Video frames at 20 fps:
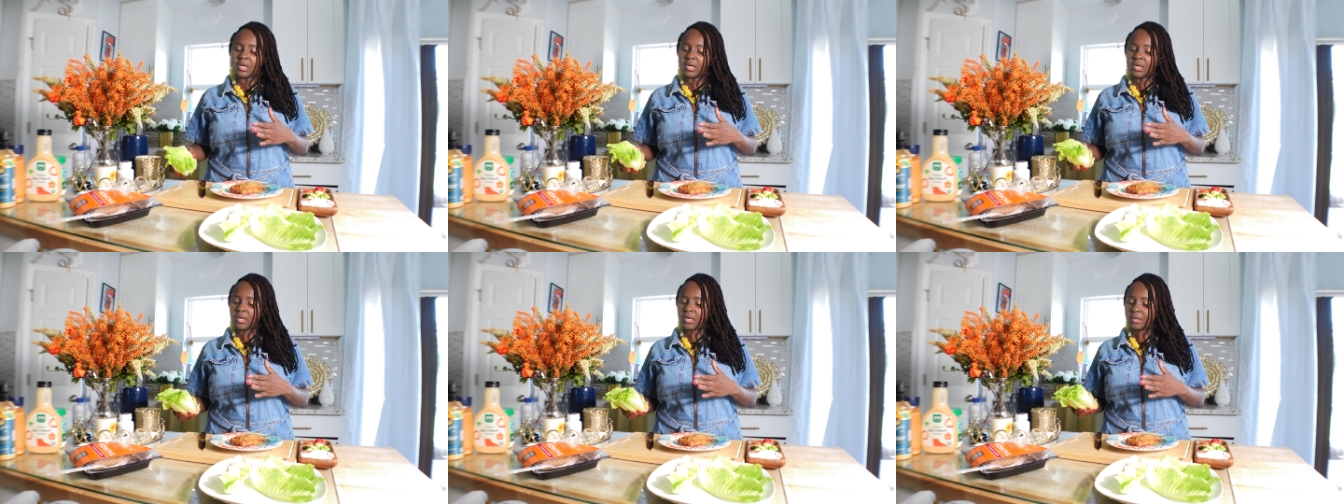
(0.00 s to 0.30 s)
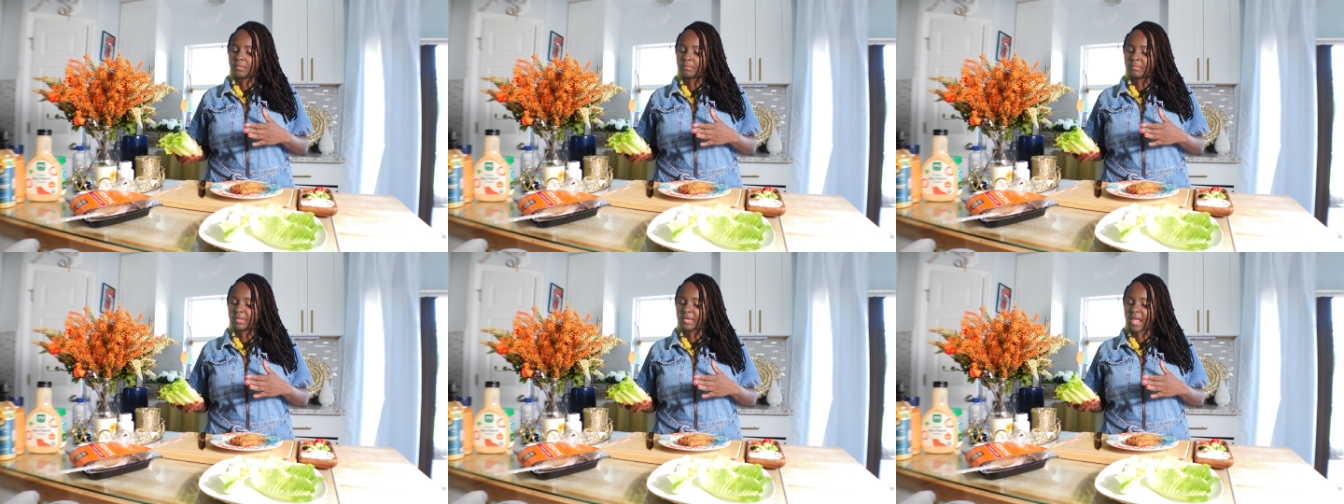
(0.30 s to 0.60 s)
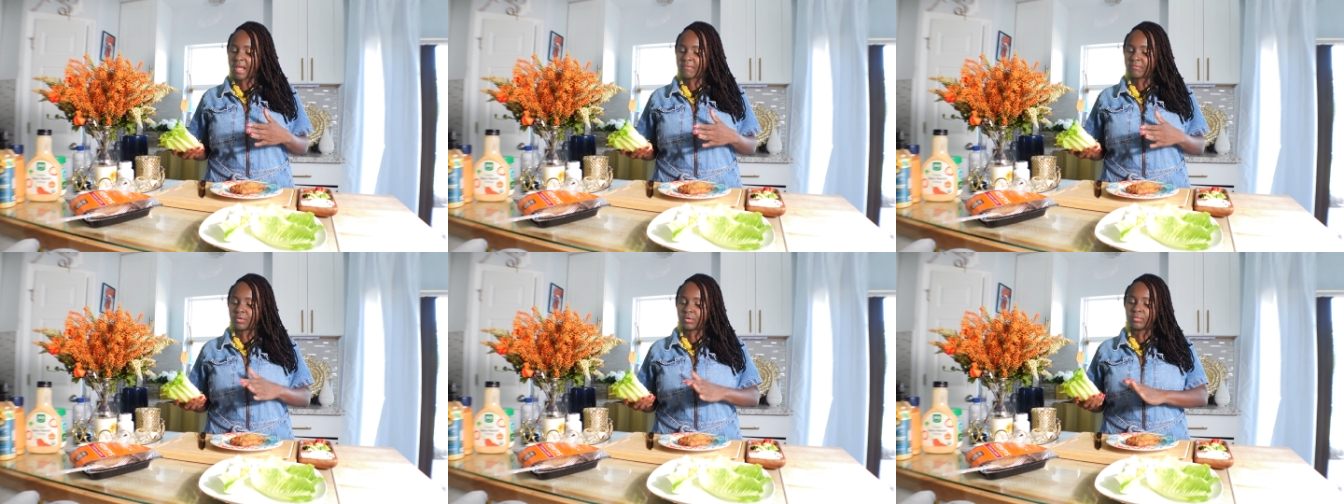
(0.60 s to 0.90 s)
um, but
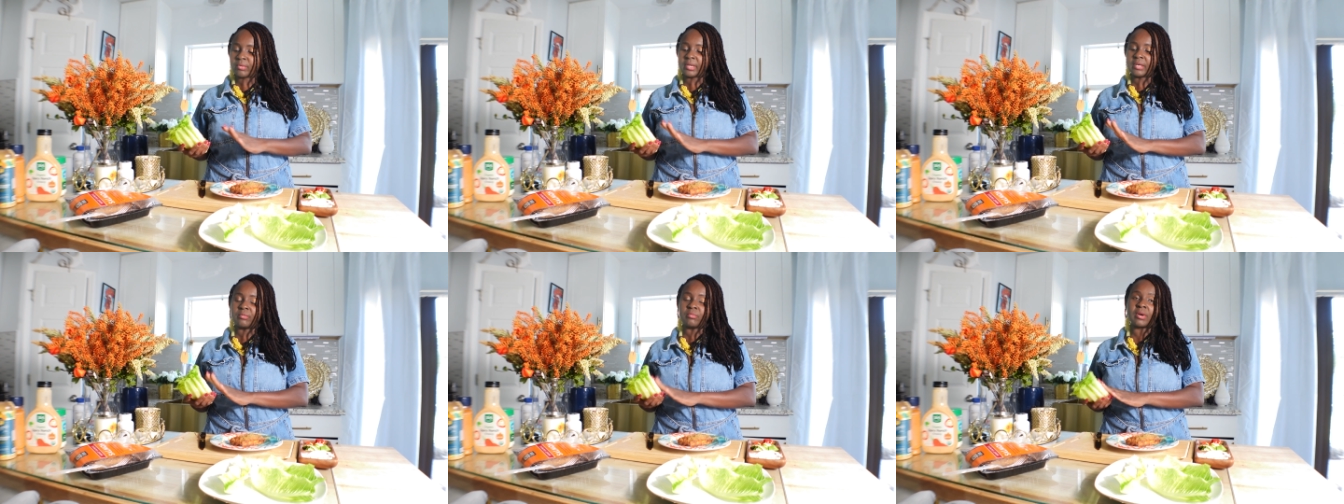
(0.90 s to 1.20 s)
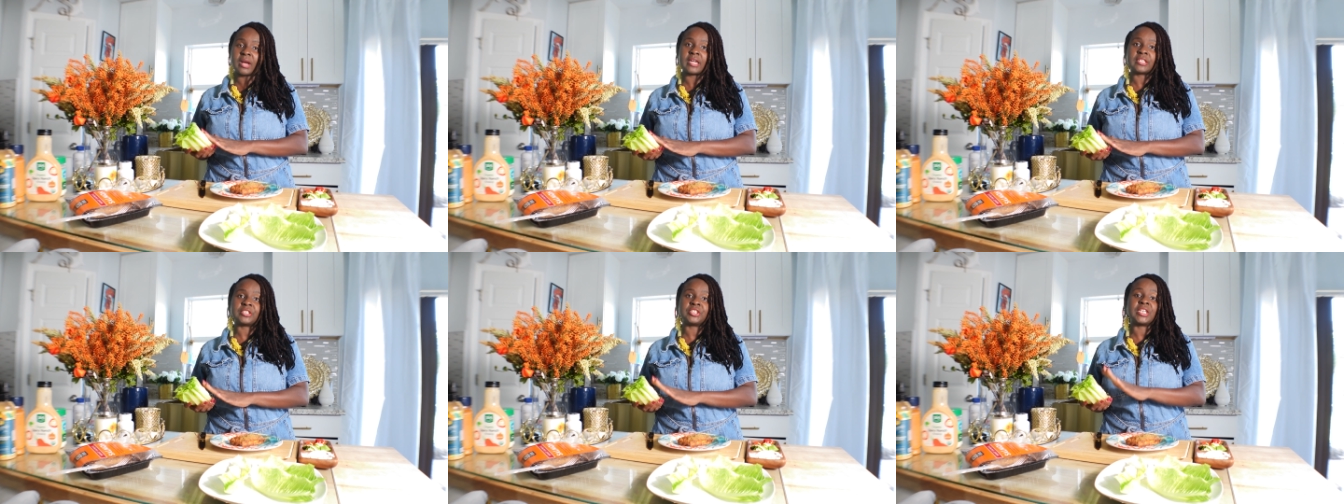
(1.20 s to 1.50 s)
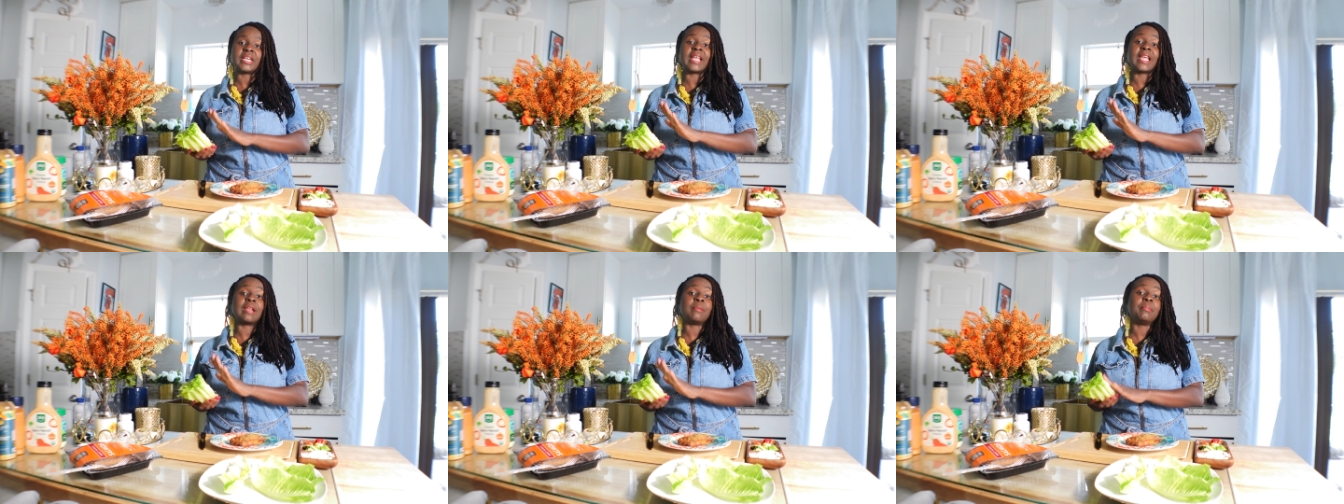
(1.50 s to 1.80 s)
I've already washed
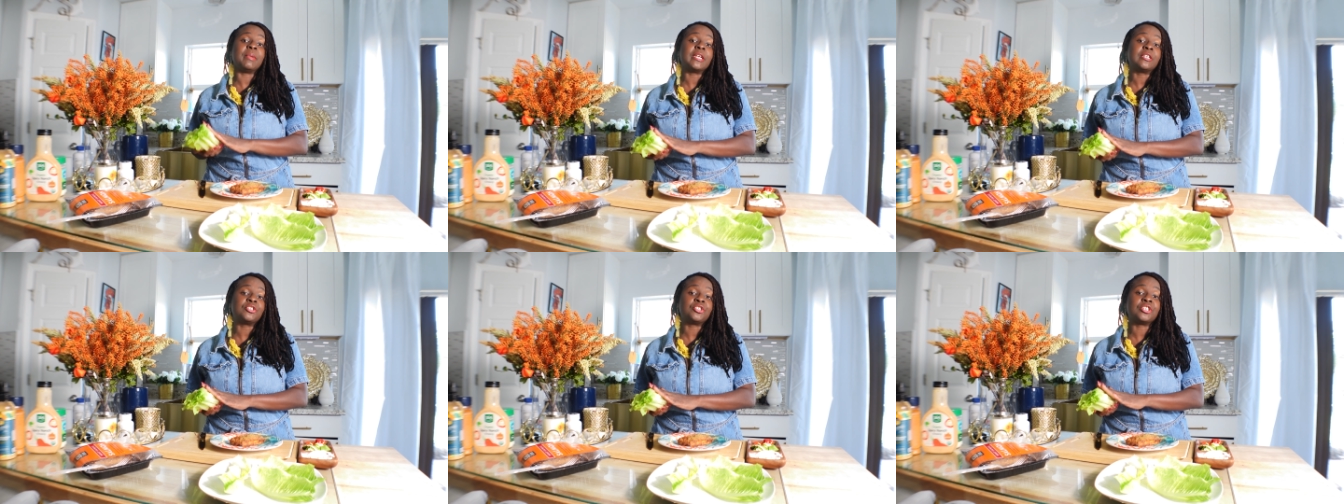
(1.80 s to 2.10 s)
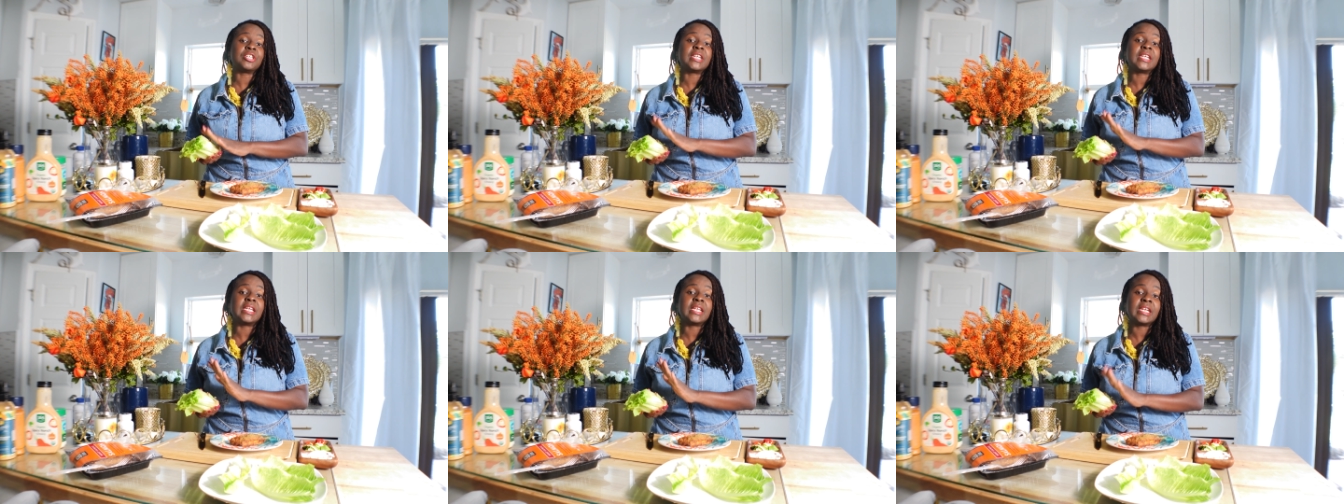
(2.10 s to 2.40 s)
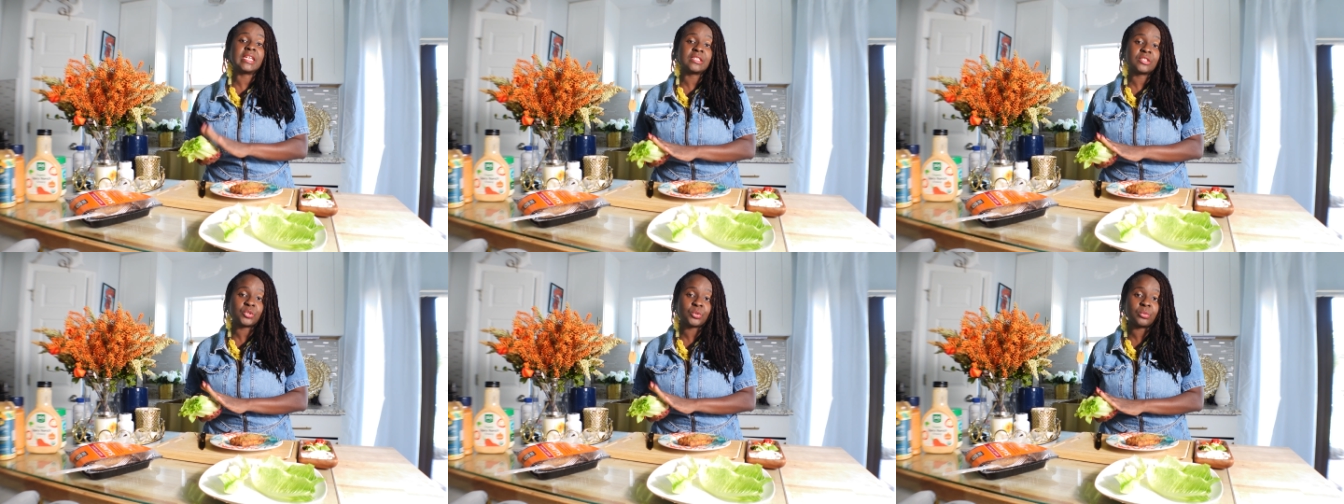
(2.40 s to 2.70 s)
it and make sure it
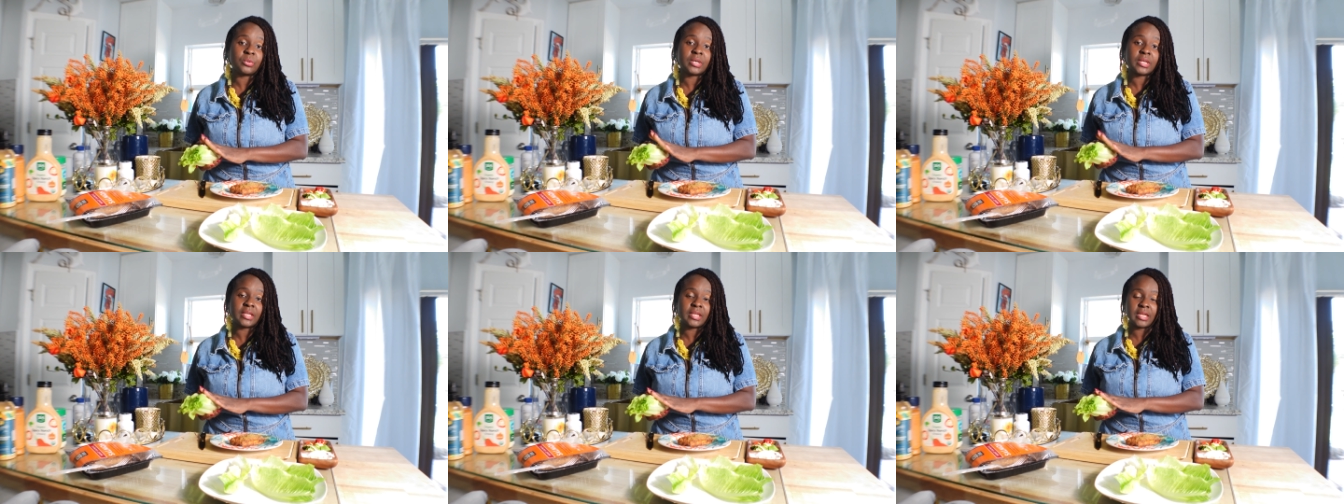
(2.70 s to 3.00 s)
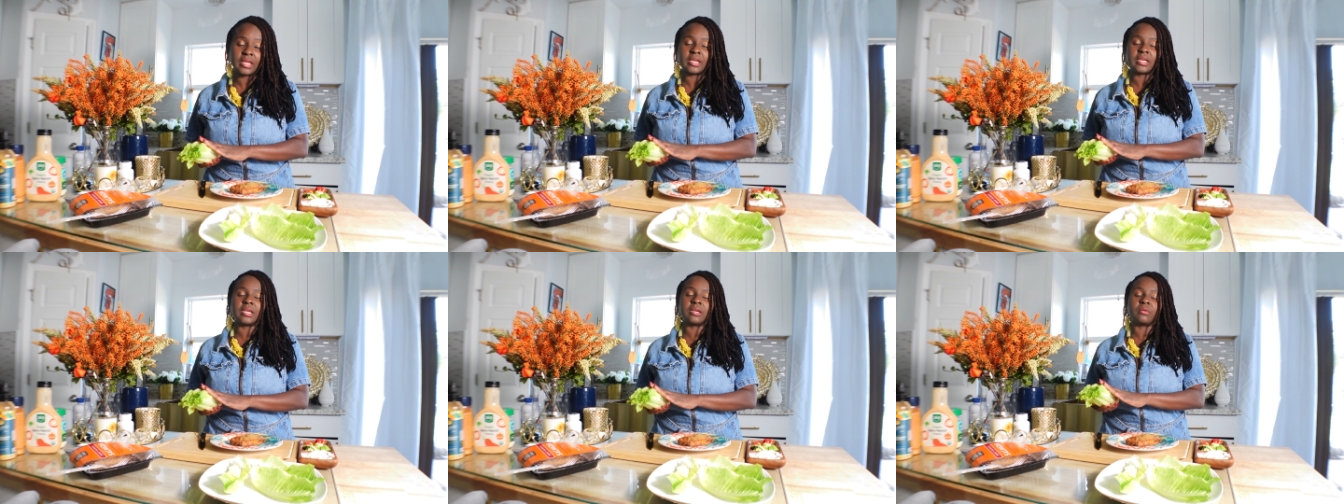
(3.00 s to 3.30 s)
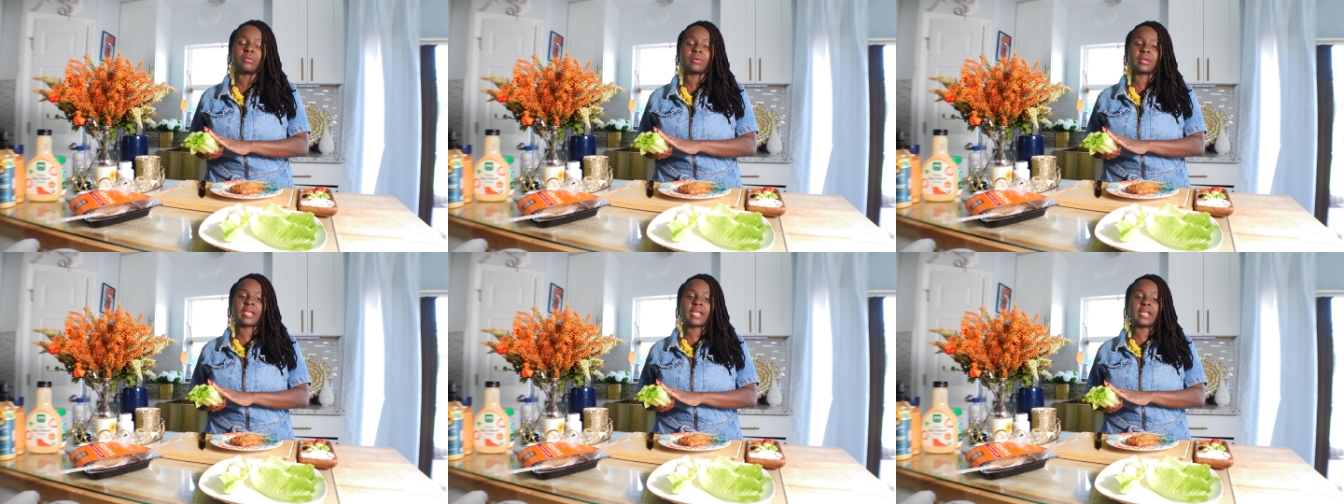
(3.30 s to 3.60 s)
is organic,
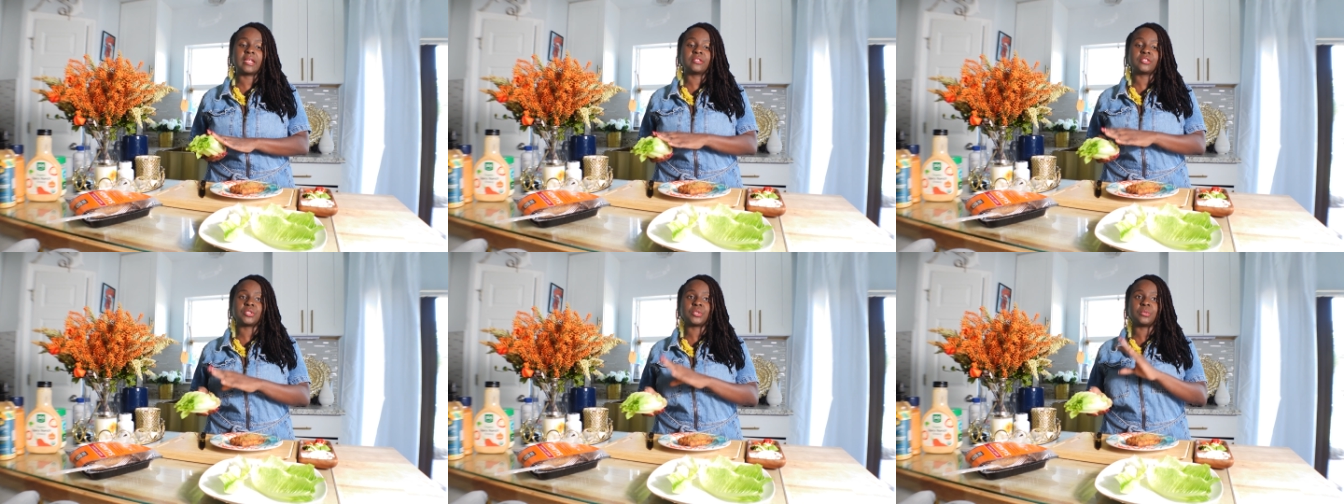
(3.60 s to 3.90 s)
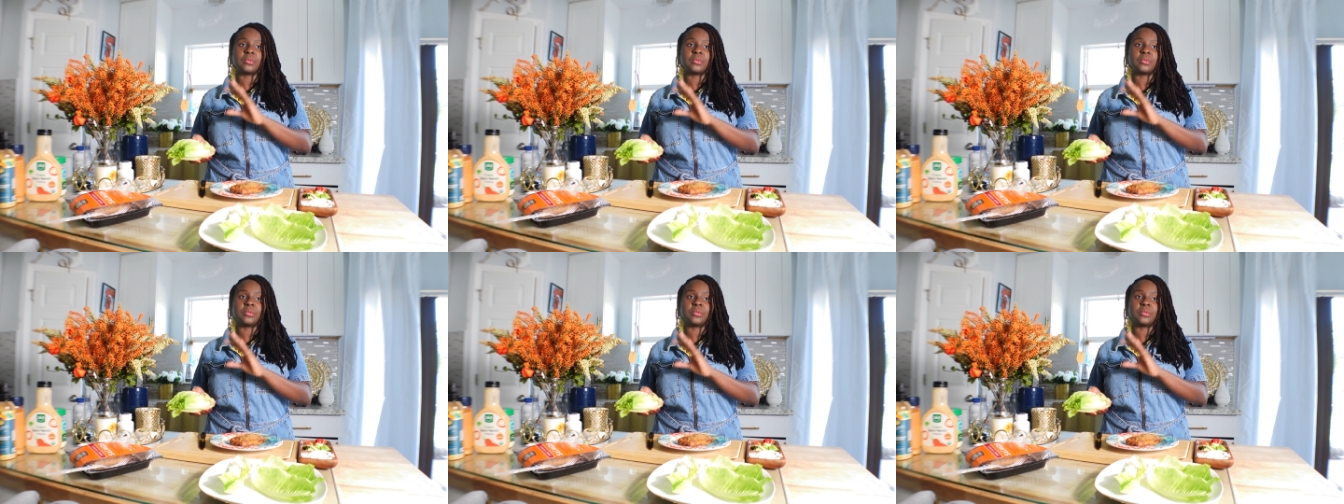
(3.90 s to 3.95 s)
okay? So